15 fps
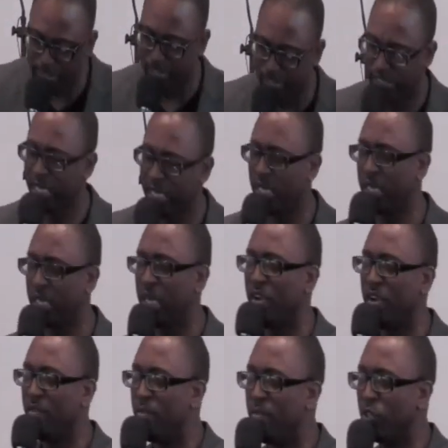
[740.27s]
taking care of
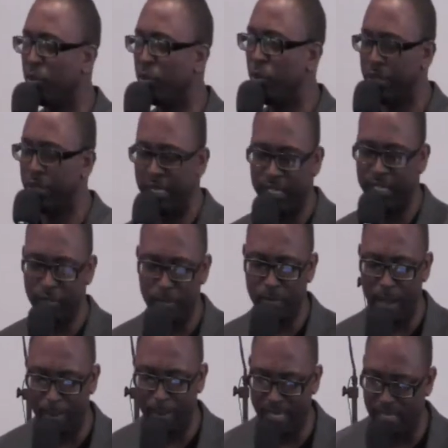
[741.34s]
multiple kids by
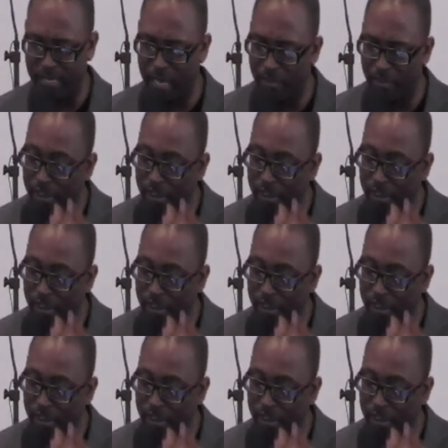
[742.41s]
myself, and